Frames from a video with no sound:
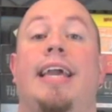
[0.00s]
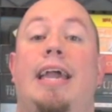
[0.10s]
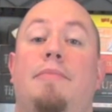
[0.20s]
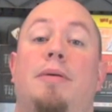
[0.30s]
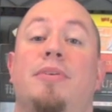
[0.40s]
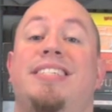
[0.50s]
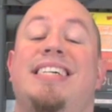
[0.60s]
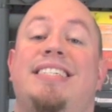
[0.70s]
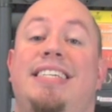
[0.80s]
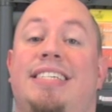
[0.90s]
Game number
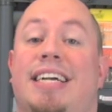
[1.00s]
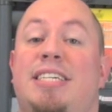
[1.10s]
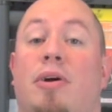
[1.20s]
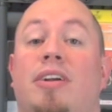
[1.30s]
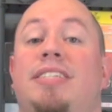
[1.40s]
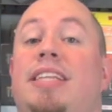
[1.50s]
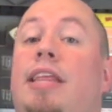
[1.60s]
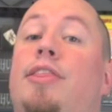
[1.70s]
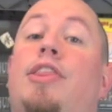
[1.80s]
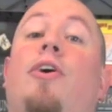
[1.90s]
66 marks
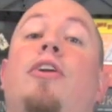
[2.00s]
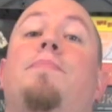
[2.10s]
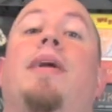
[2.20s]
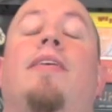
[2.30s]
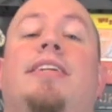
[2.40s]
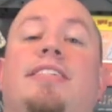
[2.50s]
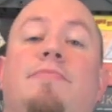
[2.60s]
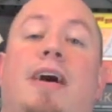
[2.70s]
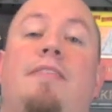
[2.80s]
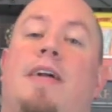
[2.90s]
the third appearance
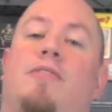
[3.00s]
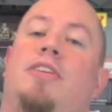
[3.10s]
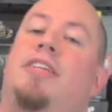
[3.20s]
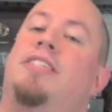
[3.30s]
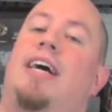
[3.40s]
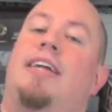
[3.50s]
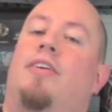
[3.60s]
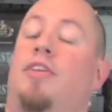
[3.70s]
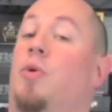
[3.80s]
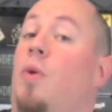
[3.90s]
of my favorite
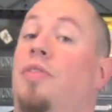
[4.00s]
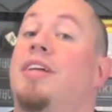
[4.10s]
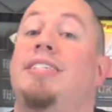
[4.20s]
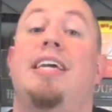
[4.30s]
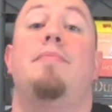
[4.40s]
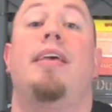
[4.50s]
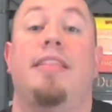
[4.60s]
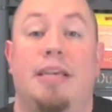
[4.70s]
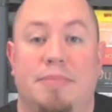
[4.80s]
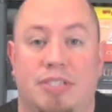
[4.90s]
designer, and the one that's in my
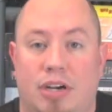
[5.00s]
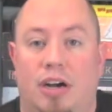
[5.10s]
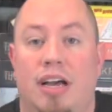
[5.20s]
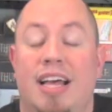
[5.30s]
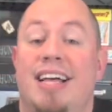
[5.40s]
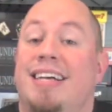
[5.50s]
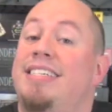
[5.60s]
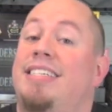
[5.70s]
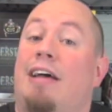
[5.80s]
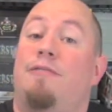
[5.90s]
theme song,
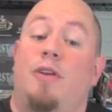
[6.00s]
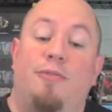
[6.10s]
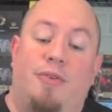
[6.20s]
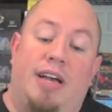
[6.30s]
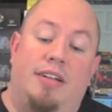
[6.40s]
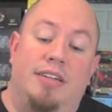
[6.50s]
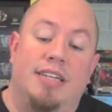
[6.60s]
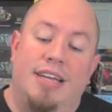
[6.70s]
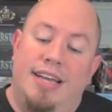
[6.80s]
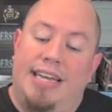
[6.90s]
Stefan
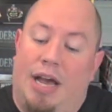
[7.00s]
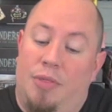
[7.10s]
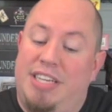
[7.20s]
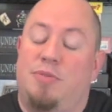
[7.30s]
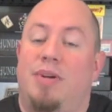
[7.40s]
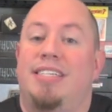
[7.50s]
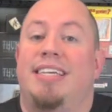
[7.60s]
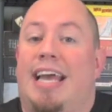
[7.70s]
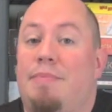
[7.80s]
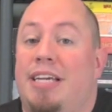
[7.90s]
Feld. Now, this one is
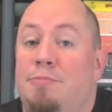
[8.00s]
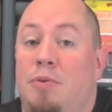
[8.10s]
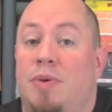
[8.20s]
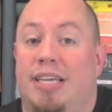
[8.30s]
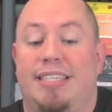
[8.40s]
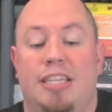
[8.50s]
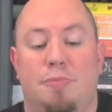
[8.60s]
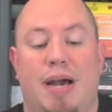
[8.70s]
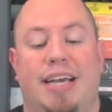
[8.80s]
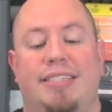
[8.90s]
a game that has been released in
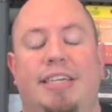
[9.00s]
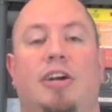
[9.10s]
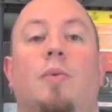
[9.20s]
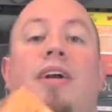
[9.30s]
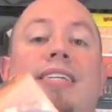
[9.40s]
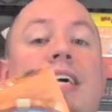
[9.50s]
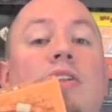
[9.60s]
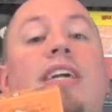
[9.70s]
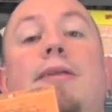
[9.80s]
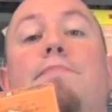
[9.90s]
the past year. We're going to take
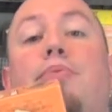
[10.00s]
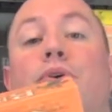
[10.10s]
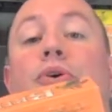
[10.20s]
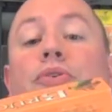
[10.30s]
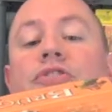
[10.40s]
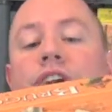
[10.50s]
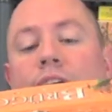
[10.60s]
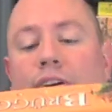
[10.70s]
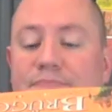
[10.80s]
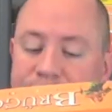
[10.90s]
a look at Bruges
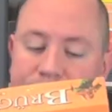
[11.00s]
here.